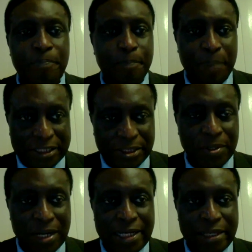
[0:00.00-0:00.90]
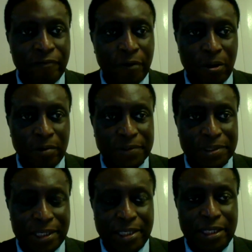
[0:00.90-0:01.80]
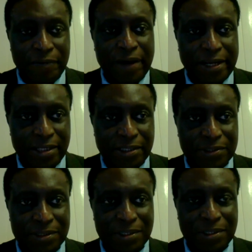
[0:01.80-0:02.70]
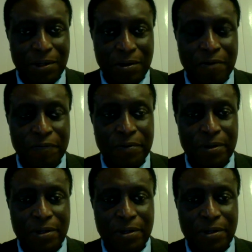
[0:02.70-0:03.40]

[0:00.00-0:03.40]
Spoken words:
particularly involved in the finance of